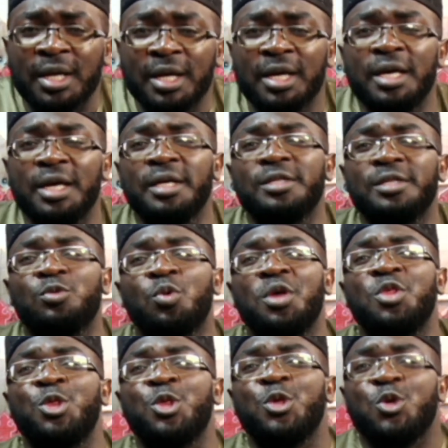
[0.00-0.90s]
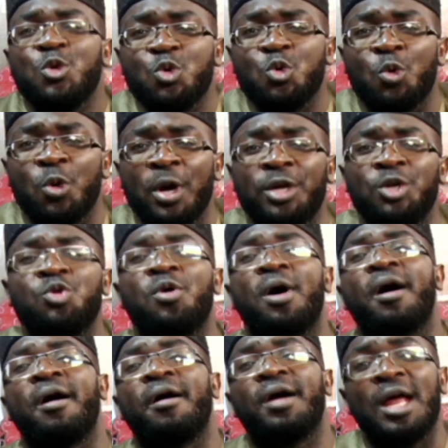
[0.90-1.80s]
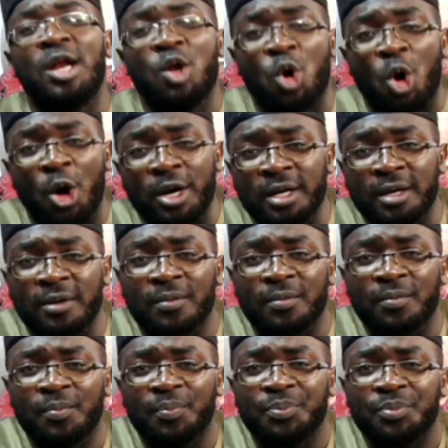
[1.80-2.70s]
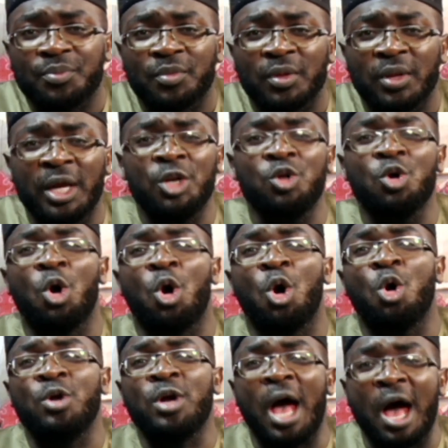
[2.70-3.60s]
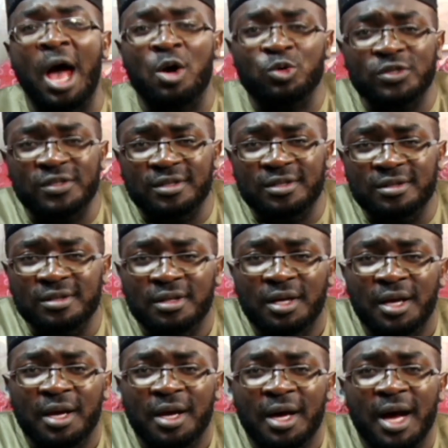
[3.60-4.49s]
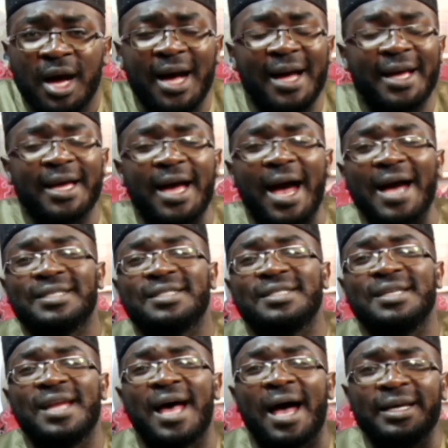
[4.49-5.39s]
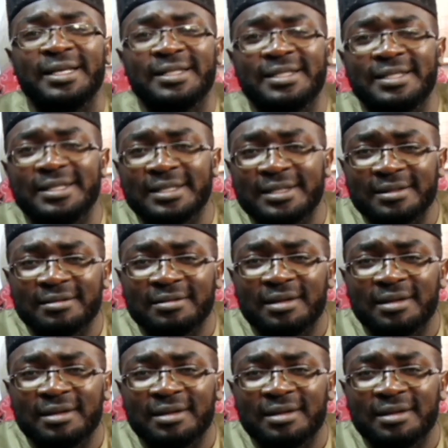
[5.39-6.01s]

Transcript: He is with you when you are alone in your own house at night